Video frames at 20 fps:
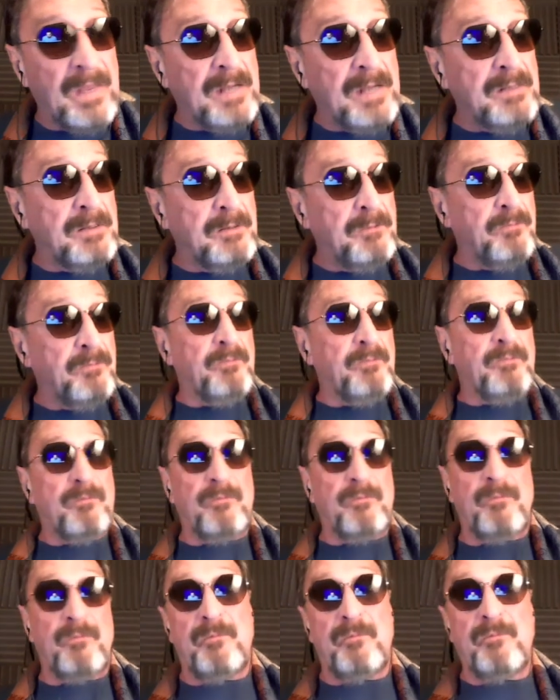
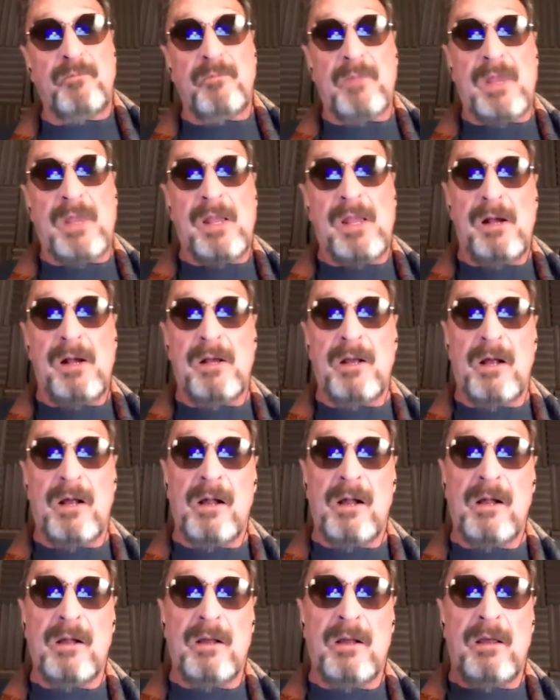
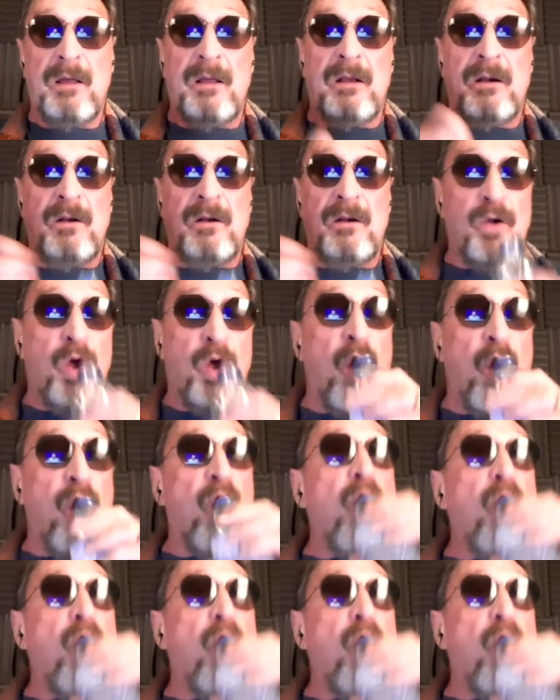The person shown says nothing.